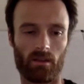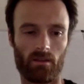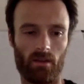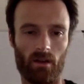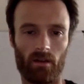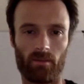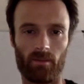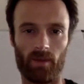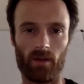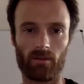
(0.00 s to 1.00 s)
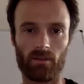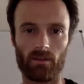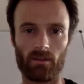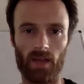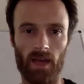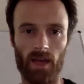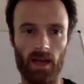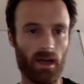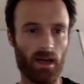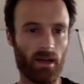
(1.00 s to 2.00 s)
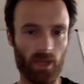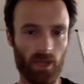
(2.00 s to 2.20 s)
talk about the lab.